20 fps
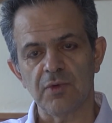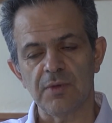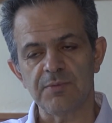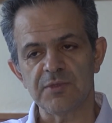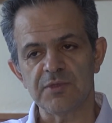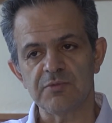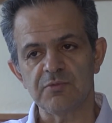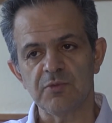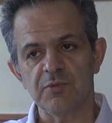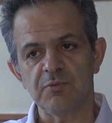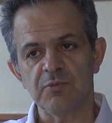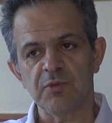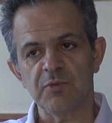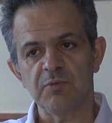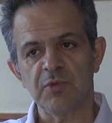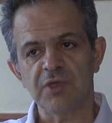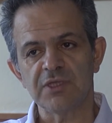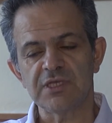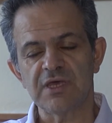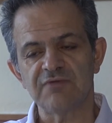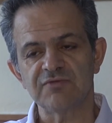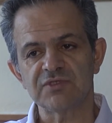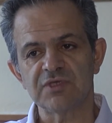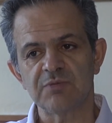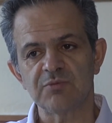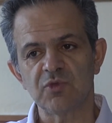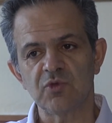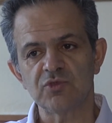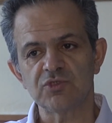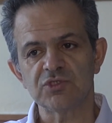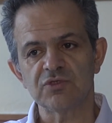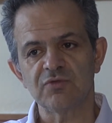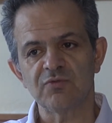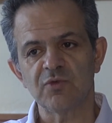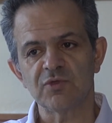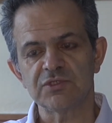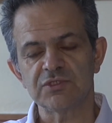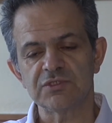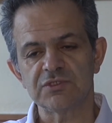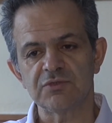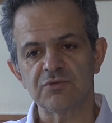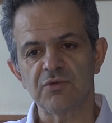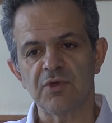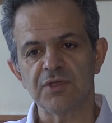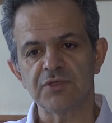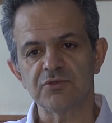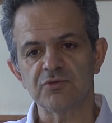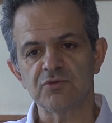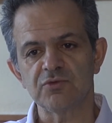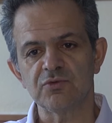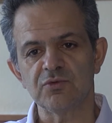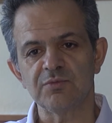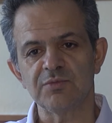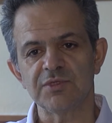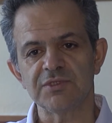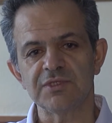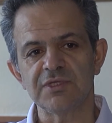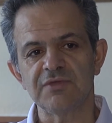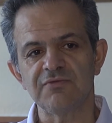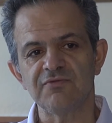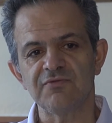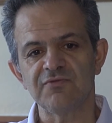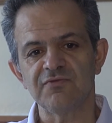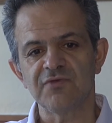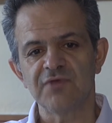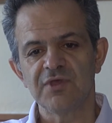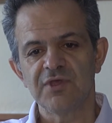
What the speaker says: we might have some notion of what is the right rule, but if